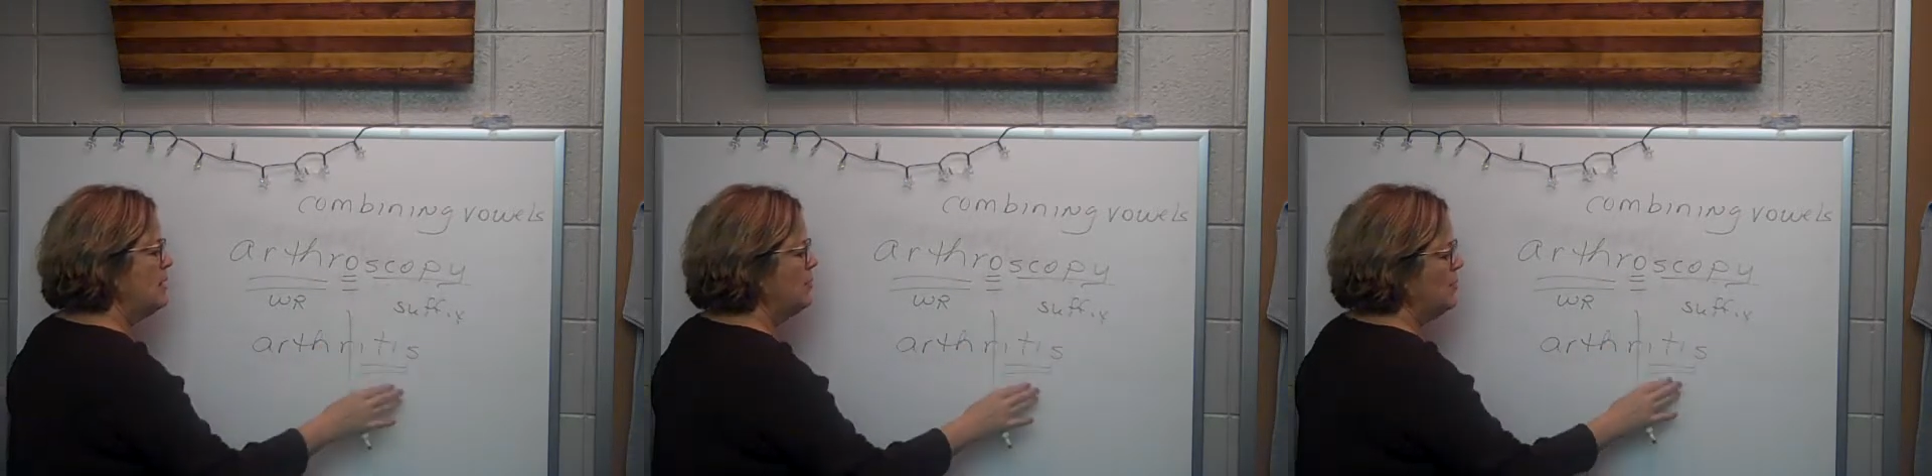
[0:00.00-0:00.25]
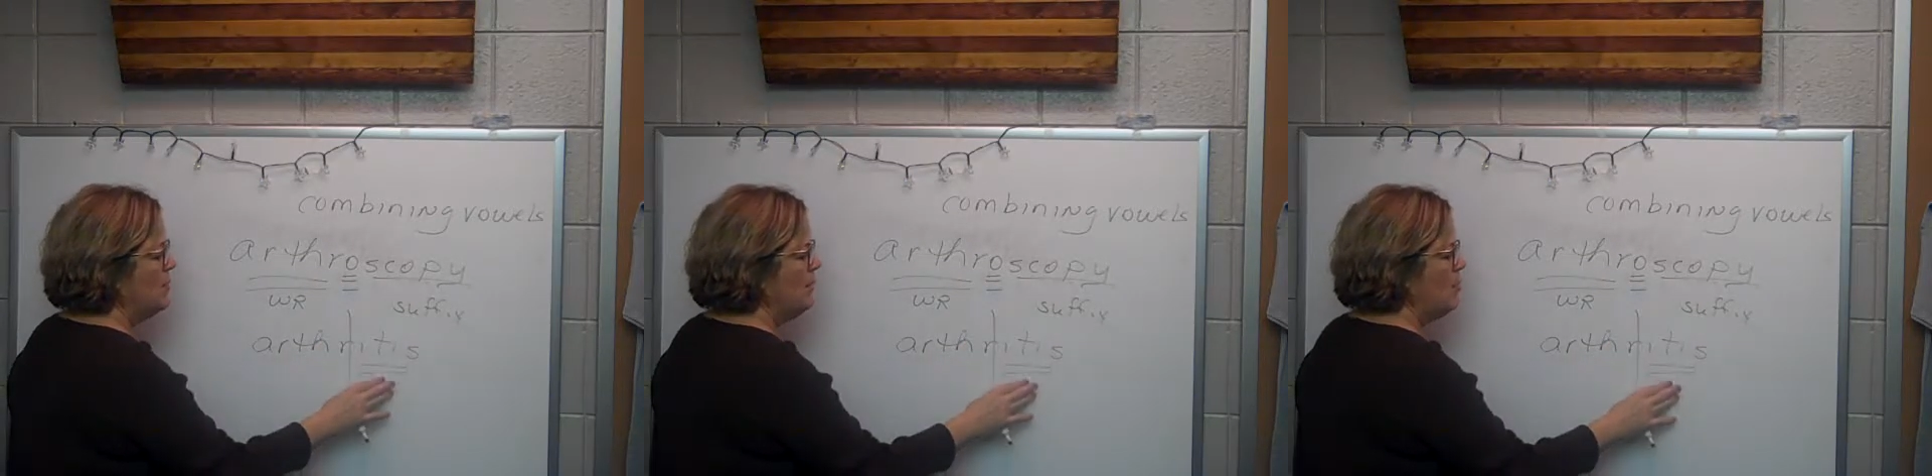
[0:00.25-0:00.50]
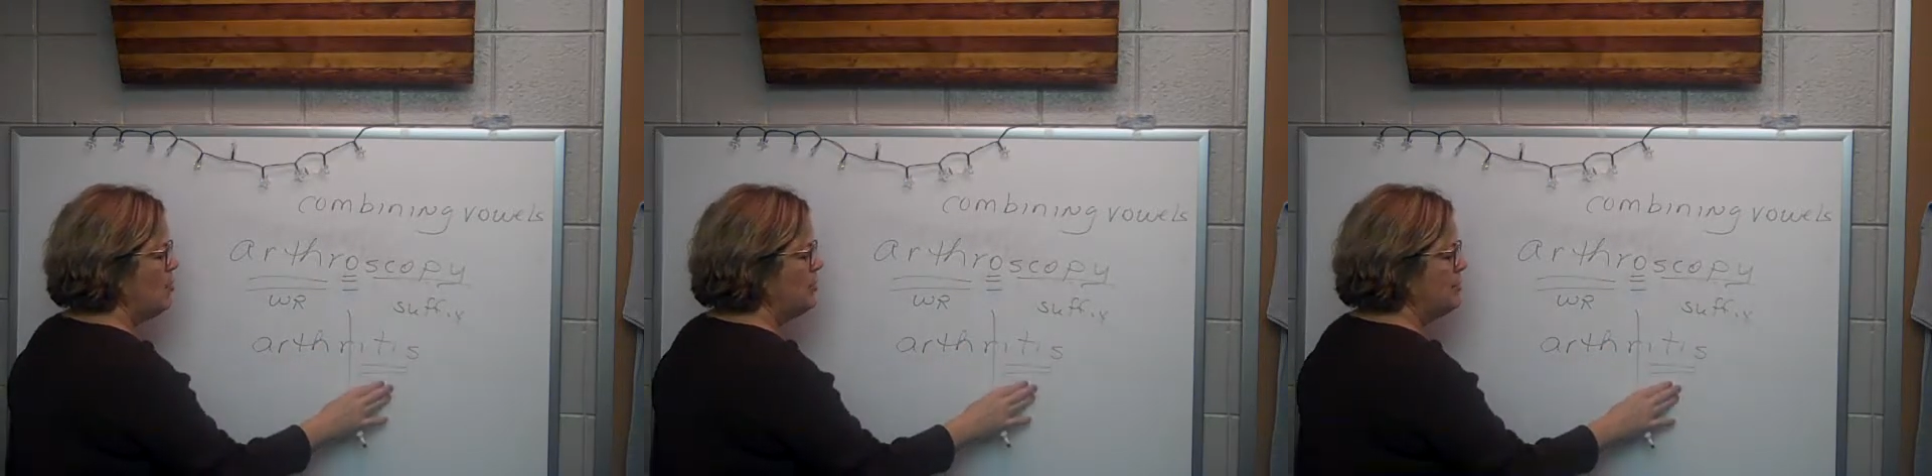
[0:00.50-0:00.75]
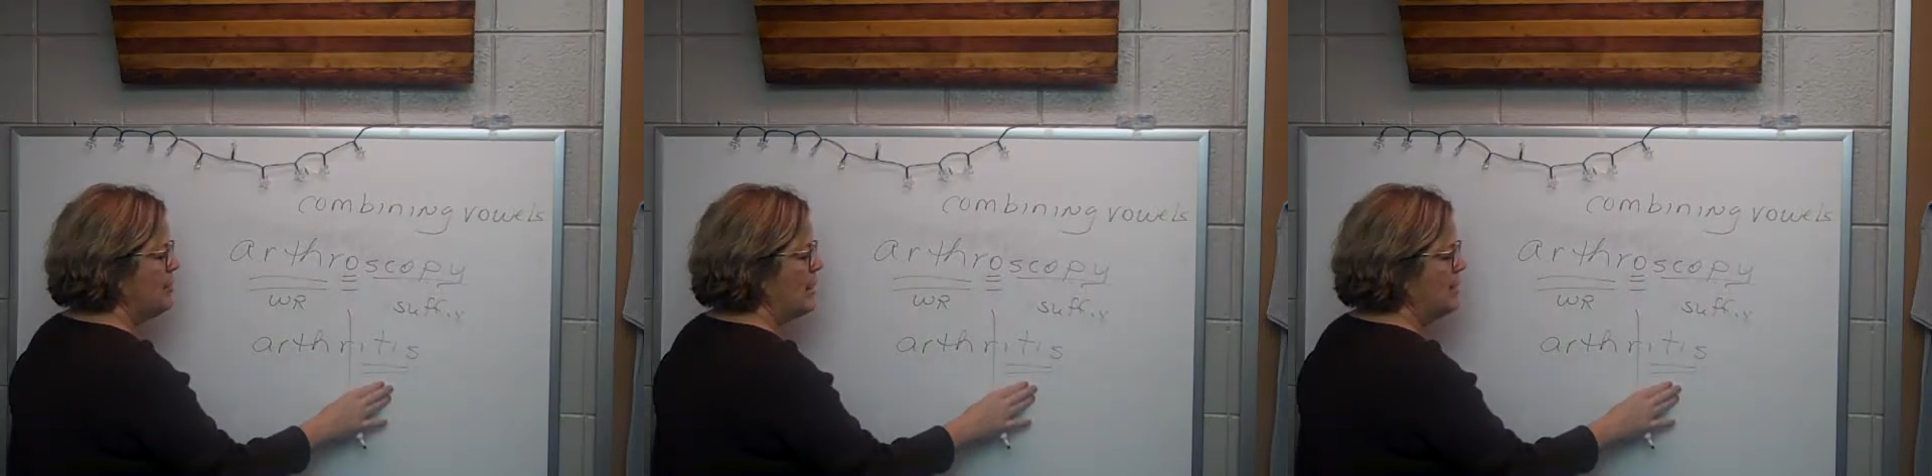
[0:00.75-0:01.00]
and we have
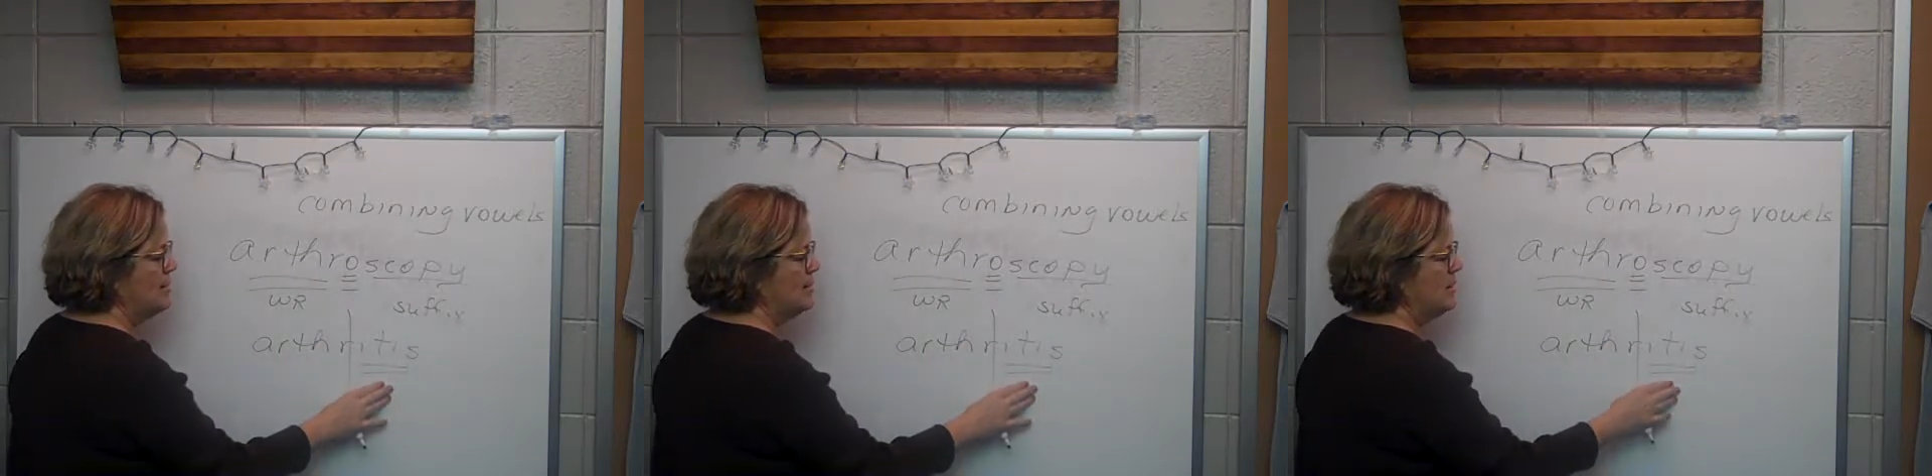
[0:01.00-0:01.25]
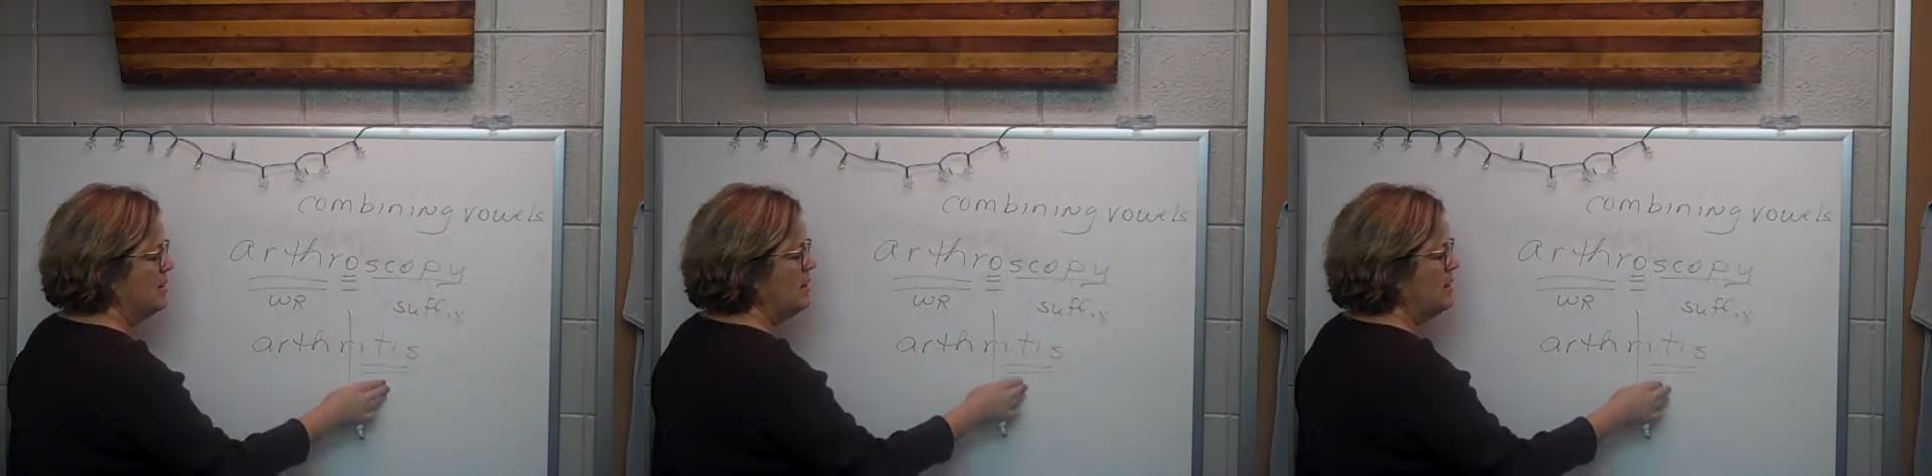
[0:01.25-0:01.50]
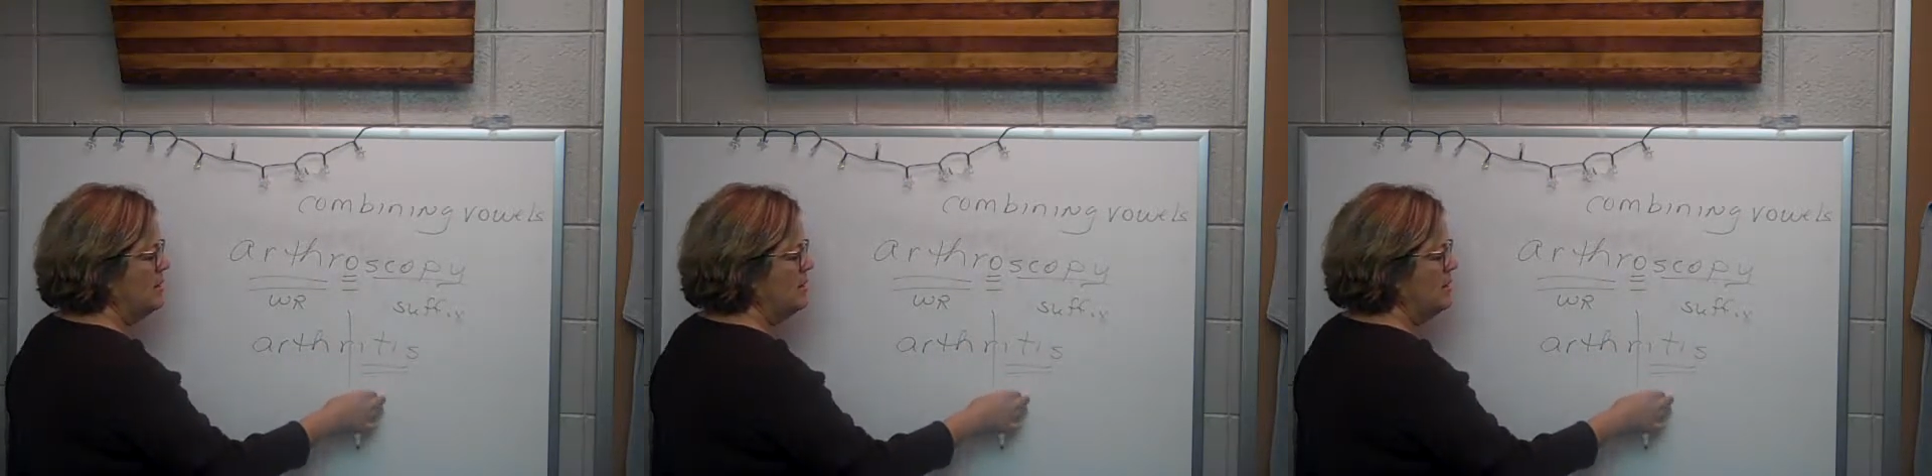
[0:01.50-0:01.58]
arthritis.